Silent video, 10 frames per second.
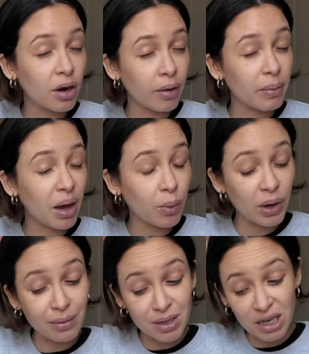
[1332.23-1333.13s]
no, me, I will
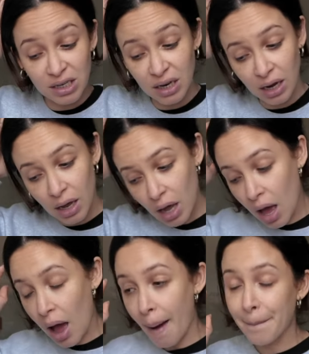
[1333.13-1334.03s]
get them dirty.
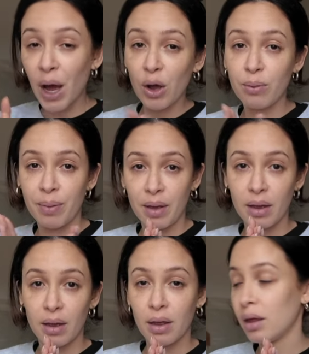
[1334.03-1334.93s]
I'm
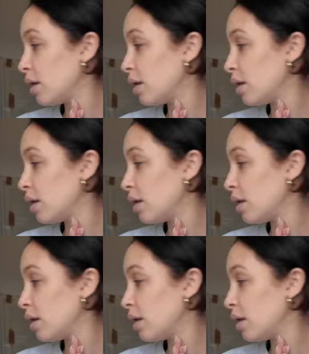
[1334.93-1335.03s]
hoping,